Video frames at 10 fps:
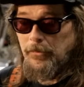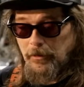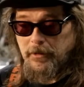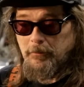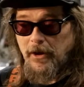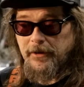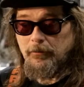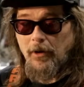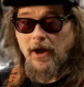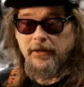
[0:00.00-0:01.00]
building a
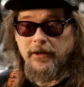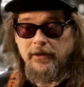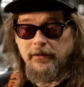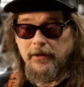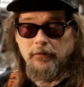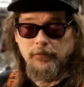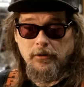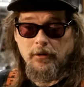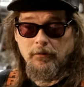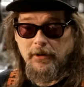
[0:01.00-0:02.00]
bike and riding it, and
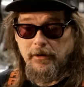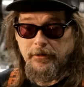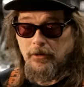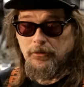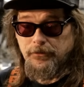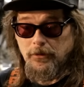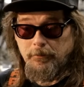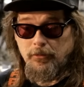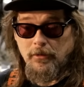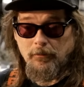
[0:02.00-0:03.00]
you know, and it goes to
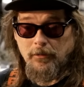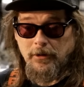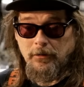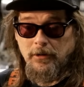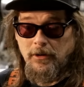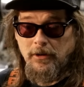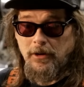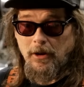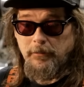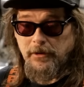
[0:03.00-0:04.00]
the point where,
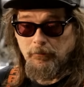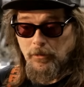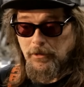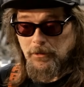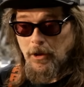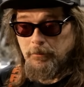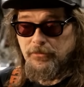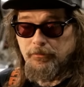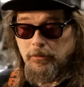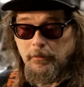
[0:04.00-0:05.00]
I mean, when
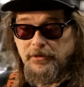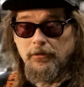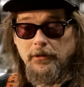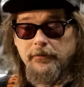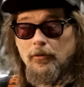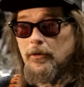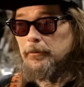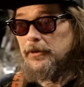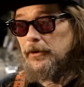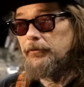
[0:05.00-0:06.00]
clubs were originally
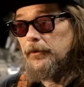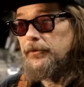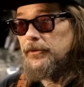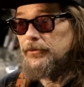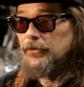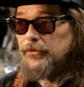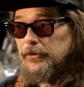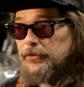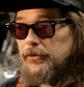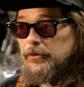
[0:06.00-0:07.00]
formed in the 50s and
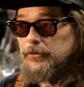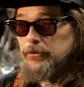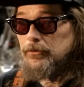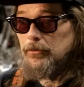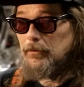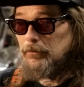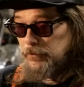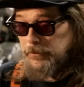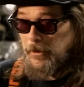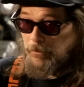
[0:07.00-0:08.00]
60s,
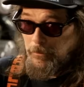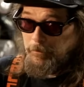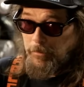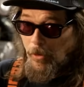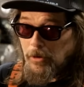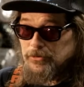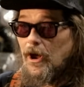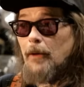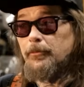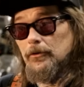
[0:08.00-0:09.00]
they were all
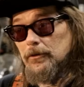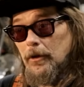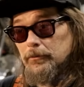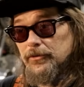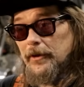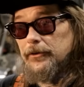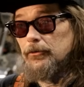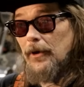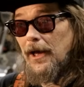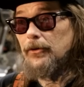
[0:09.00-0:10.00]
chopper clubs. Like,
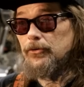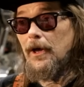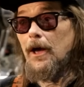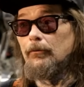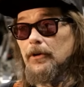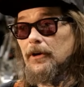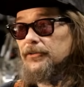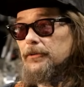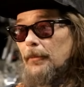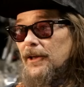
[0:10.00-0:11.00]
you had to have a
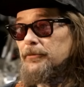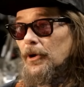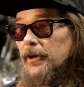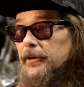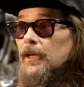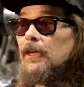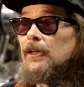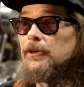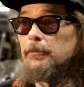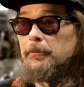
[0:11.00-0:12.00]
customized bike
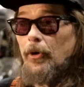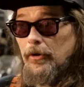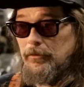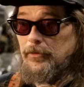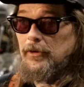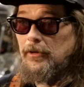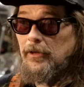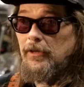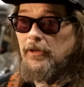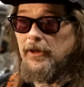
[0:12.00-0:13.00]
to be part of it.
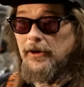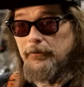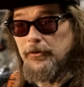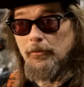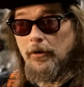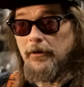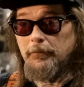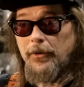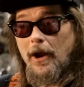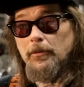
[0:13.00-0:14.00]
And if you
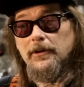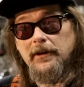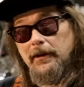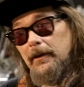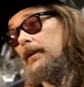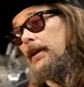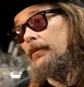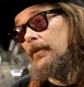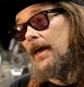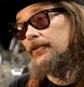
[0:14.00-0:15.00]
weren't probably
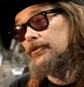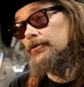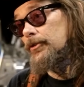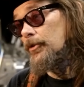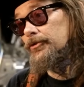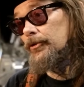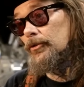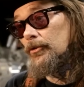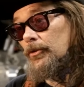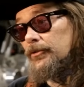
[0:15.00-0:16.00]
in those
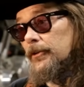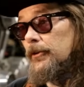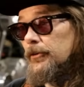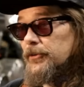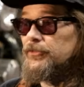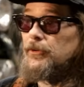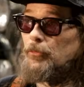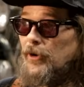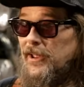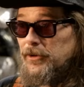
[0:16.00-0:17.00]
circles and you're just
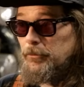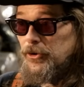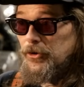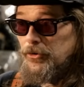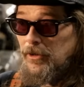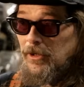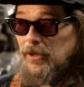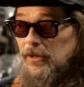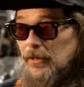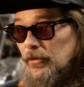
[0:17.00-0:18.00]
some random dude,
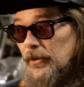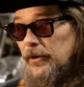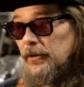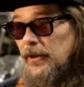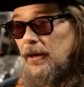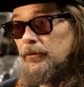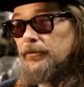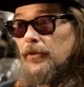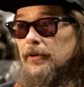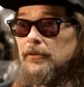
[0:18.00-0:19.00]
they didn't have
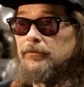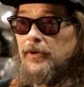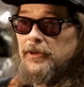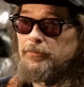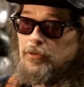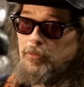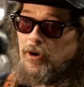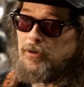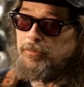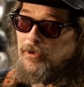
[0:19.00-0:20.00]
a fucking Facebook
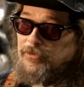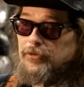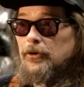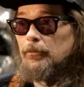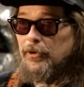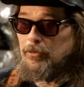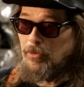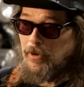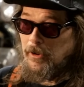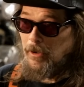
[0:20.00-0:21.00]
marketplace to go pick
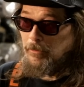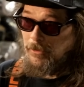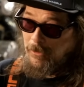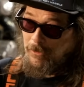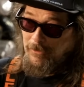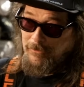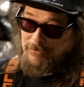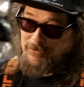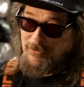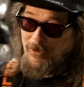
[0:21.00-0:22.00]
one up.
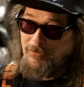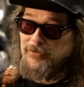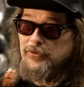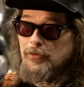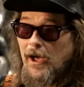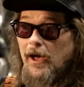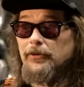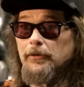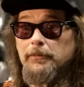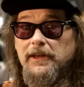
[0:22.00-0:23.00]
You know, you
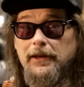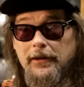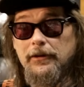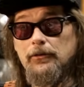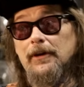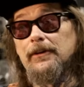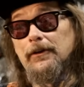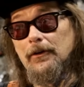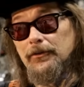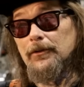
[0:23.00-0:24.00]
had to be in it. You had
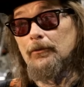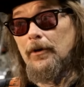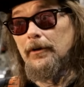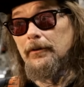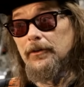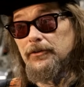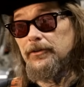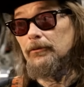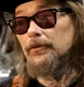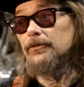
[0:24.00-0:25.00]
to know someone. The
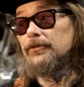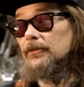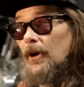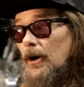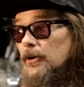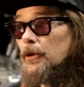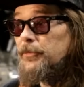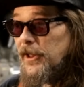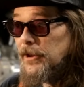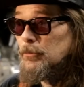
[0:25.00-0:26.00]
shit was
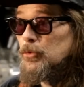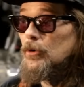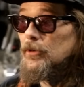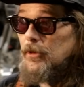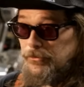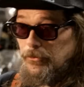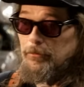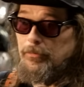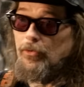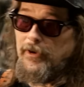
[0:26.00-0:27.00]
unobtainable at a
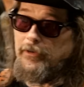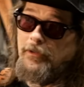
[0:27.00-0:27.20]
certain point.